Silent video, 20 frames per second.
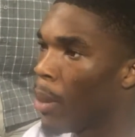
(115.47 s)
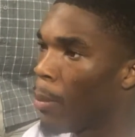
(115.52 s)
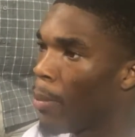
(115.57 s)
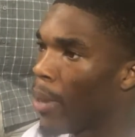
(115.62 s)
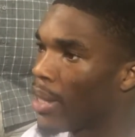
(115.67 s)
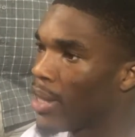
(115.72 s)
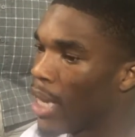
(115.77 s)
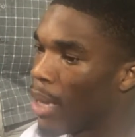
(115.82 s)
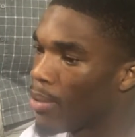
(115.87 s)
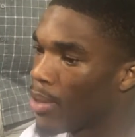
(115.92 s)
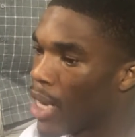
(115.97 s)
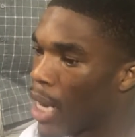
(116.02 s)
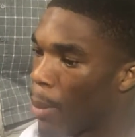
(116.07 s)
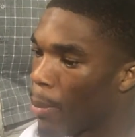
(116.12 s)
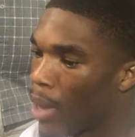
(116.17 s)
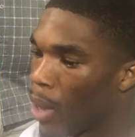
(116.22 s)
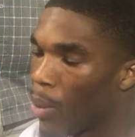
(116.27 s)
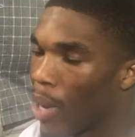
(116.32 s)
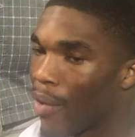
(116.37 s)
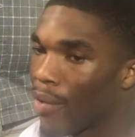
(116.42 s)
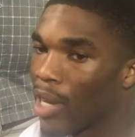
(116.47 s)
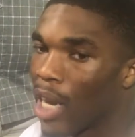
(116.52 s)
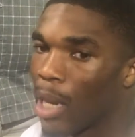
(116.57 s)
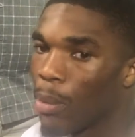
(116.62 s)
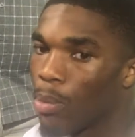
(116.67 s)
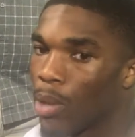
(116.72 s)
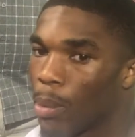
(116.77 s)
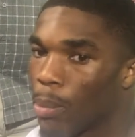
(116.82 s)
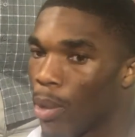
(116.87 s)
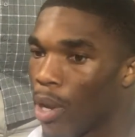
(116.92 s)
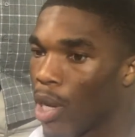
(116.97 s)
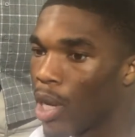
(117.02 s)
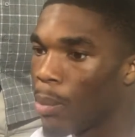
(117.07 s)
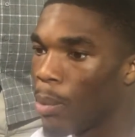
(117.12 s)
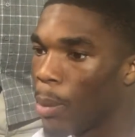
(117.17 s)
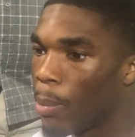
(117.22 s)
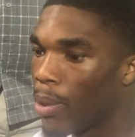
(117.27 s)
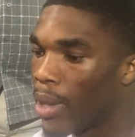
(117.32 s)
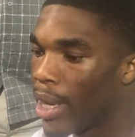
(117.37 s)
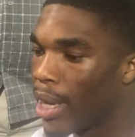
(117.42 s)
But at the same time, like, we have a lot of more ball to
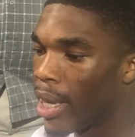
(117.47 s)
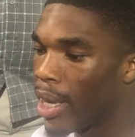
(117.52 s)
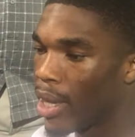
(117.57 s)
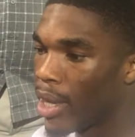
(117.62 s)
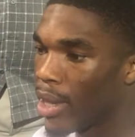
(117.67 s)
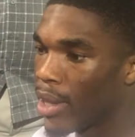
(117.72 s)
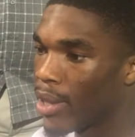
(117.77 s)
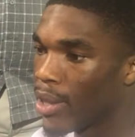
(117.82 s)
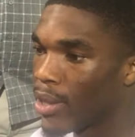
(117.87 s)
be played.